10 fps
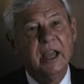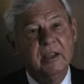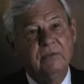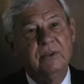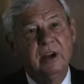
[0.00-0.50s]

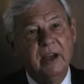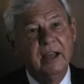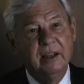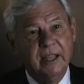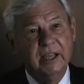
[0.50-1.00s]
a fair
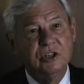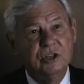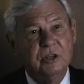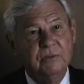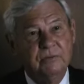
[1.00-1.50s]

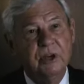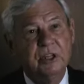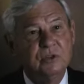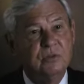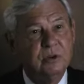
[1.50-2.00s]
allocation of
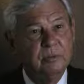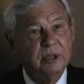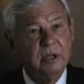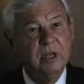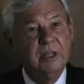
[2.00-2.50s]
funds from
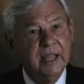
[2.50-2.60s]
the